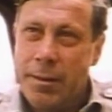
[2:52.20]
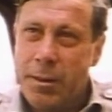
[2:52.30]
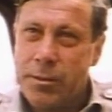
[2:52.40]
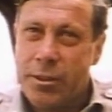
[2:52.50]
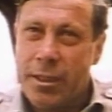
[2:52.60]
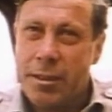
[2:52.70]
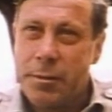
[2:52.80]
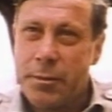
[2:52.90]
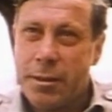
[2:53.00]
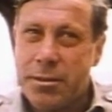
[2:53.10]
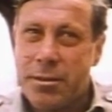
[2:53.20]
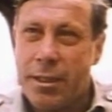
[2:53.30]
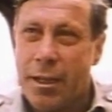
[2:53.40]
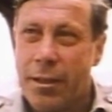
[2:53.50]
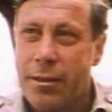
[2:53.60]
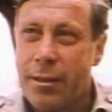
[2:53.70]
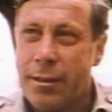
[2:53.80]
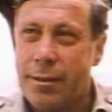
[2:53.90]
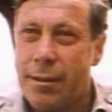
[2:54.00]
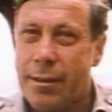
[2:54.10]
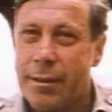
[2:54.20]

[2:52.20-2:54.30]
Not really, because uh, I think uh,